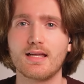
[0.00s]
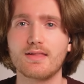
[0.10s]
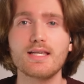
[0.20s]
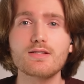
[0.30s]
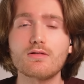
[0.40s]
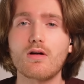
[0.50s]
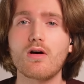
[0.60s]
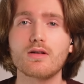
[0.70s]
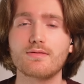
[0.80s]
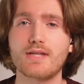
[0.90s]
These are
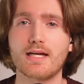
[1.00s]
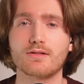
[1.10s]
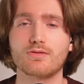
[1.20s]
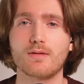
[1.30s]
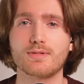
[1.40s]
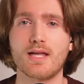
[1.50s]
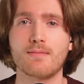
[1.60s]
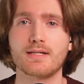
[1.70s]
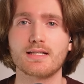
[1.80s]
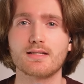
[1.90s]
all of Donald Trump's
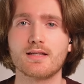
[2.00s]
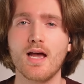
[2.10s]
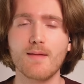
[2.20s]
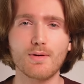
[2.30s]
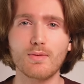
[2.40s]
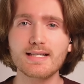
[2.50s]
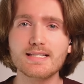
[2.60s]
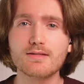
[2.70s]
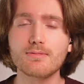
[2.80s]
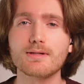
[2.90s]
nominees, but what
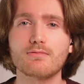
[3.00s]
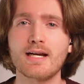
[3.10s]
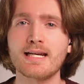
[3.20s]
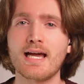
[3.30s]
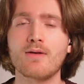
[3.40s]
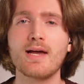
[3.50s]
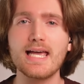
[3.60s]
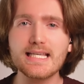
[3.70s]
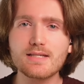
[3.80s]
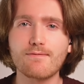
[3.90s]
he's doing right now
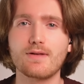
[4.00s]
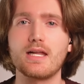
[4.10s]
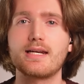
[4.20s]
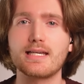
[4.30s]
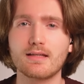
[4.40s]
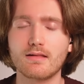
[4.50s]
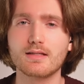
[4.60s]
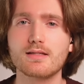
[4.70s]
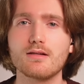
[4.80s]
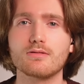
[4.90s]
is flooding the
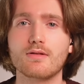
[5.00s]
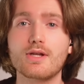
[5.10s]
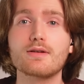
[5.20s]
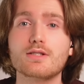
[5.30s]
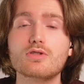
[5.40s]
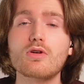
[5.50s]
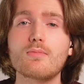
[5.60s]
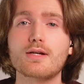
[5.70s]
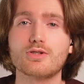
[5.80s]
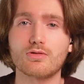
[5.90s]
zone. There is so
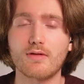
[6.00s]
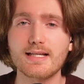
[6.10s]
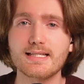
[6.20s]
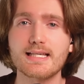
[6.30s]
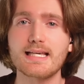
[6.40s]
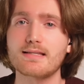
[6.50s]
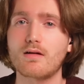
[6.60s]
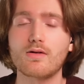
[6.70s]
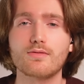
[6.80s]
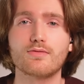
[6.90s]
much crazy, it's
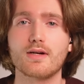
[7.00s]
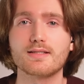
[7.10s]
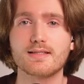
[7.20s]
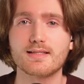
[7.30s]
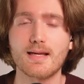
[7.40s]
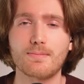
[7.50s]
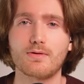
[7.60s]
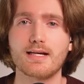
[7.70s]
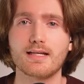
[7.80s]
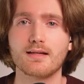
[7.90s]
hard for us to
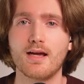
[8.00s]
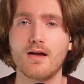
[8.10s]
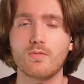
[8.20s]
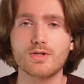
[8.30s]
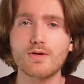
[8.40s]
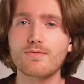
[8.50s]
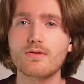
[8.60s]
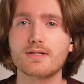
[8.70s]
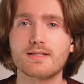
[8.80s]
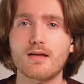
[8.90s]
separate it. We're so
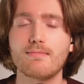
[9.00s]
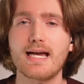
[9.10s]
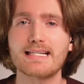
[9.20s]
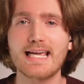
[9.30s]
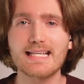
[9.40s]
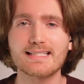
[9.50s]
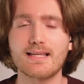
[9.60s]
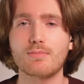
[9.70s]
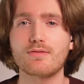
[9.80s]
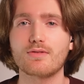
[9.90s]
focused on Matt Gaetz
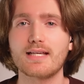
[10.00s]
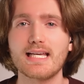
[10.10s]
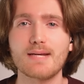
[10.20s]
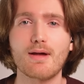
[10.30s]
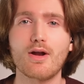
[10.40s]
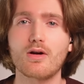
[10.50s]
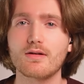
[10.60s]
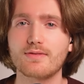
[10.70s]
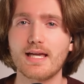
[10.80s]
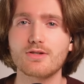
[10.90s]
that we forget about
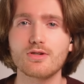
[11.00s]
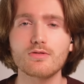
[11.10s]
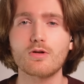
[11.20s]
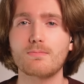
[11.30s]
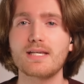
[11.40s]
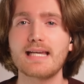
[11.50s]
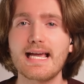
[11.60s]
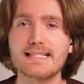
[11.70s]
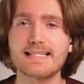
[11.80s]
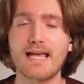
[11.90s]
RFK Jr., Pete
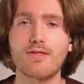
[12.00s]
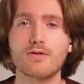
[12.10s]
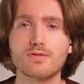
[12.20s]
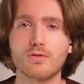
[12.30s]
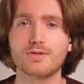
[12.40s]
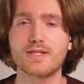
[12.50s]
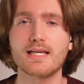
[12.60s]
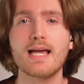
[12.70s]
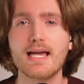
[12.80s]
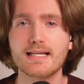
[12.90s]
Hegseth, or
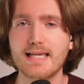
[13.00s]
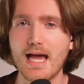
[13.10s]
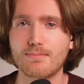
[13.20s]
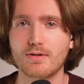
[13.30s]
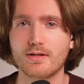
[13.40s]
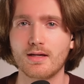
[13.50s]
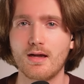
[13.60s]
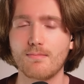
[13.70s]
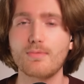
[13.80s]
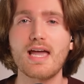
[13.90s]
Tulsi Gabbard.
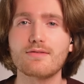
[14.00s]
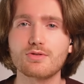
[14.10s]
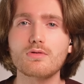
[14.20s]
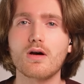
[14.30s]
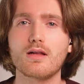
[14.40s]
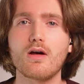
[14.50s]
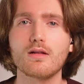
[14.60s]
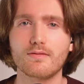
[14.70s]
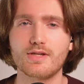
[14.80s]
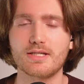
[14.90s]
But we have to call
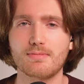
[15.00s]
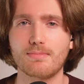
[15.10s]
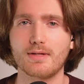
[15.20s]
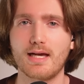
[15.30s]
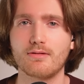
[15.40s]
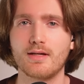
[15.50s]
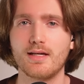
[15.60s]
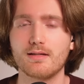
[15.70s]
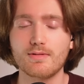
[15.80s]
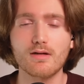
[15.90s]
all of these people out.
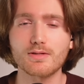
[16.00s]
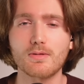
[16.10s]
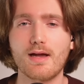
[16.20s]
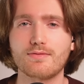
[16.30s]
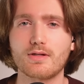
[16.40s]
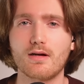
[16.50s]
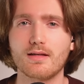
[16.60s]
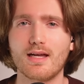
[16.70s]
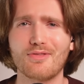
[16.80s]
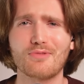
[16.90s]
We also have to
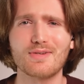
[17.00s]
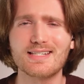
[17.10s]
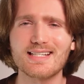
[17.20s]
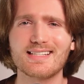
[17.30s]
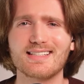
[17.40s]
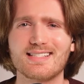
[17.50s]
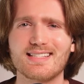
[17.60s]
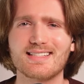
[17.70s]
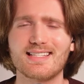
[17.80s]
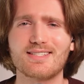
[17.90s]
call out the
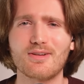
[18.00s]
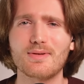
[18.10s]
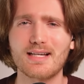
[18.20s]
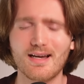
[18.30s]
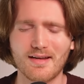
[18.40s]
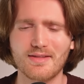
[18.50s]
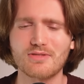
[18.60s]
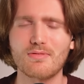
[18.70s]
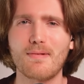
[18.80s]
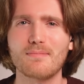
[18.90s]
ridiculousness that's going on in
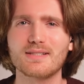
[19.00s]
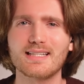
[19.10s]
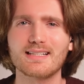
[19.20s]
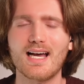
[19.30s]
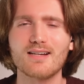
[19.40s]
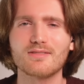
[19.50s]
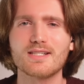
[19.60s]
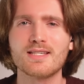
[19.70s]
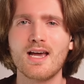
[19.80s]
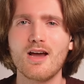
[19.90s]
this Republican
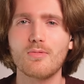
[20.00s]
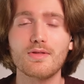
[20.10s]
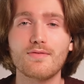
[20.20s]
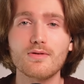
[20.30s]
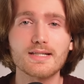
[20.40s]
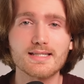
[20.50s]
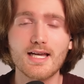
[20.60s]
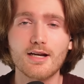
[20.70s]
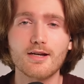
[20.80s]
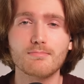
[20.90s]
Congress with a focus
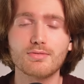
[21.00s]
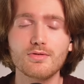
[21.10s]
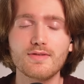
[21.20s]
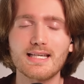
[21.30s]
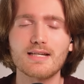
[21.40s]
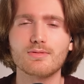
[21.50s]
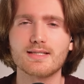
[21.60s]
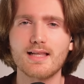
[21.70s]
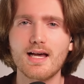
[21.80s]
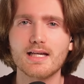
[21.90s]
not on improving
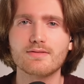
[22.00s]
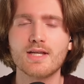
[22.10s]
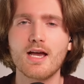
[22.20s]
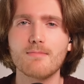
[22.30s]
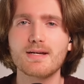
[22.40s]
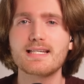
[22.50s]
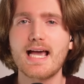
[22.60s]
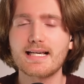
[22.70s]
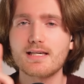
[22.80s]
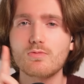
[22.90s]
anyone's lives, but
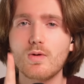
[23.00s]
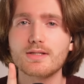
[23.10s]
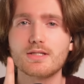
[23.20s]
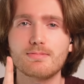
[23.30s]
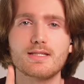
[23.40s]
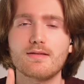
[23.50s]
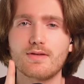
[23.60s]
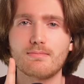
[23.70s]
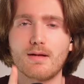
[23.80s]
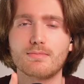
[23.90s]
attacking one
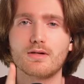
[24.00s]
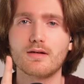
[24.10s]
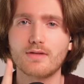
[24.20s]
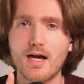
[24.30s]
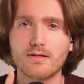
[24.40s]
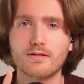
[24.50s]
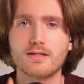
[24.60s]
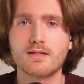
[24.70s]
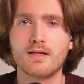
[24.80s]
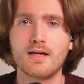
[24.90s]
specific member of
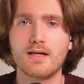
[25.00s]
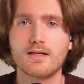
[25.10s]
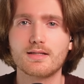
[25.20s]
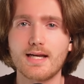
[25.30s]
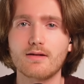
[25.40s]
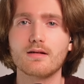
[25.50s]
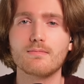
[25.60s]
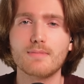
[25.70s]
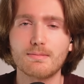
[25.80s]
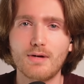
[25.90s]
Congress, Sarah
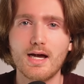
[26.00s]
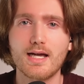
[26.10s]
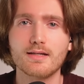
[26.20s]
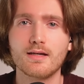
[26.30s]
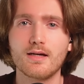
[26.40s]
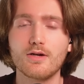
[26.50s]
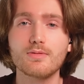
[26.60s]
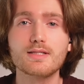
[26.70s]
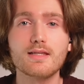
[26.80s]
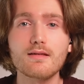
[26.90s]
McBride, who
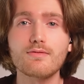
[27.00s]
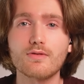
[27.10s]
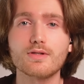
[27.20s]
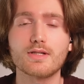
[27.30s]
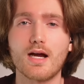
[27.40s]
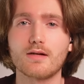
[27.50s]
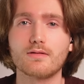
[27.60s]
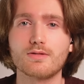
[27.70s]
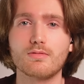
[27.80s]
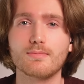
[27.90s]
is the first
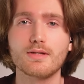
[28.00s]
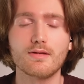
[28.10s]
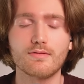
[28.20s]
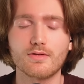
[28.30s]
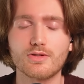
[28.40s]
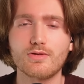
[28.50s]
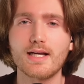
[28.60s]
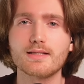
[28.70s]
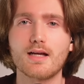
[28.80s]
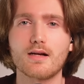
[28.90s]
congresswoman, the first
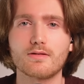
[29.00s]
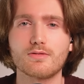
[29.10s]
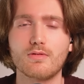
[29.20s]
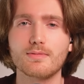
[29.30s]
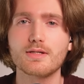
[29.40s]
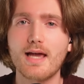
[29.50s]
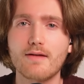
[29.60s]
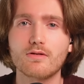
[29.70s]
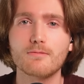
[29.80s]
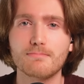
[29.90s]
trans congresswoman to
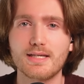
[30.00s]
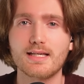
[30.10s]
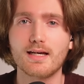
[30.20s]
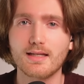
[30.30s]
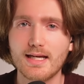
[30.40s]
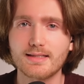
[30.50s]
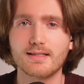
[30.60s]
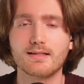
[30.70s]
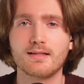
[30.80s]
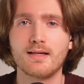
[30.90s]
ever be
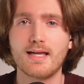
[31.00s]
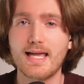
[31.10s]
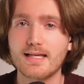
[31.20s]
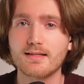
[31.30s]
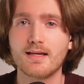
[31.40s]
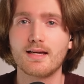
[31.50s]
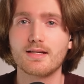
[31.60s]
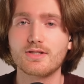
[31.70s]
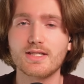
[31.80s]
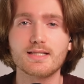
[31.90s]
elected. And
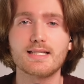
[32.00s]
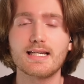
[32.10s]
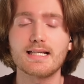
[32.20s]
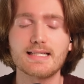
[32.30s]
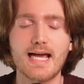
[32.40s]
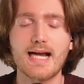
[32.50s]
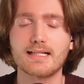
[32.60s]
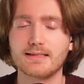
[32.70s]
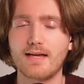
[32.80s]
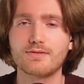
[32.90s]
she is getting attacked
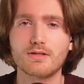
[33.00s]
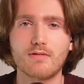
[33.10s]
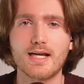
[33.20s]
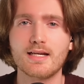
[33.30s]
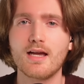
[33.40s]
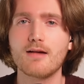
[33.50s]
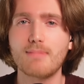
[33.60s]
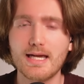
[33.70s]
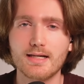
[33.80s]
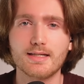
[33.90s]
left and right
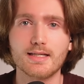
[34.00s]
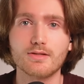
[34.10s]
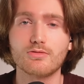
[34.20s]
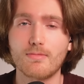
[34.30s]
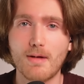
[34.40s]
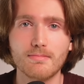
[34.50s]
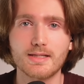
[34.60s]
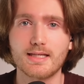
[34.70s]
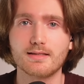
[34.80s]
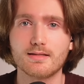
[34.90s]
by unhinged
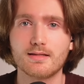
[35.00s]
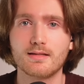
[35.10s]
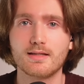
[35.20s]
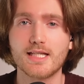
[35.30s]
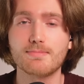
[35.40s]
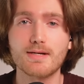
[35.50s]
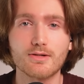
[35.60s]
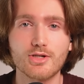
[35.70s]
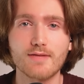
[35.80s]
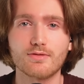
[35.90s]
Republicans. And
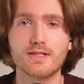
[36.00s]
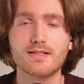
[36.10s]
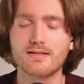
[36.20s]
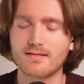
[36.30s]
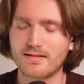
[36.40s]
Speaker Jeffries,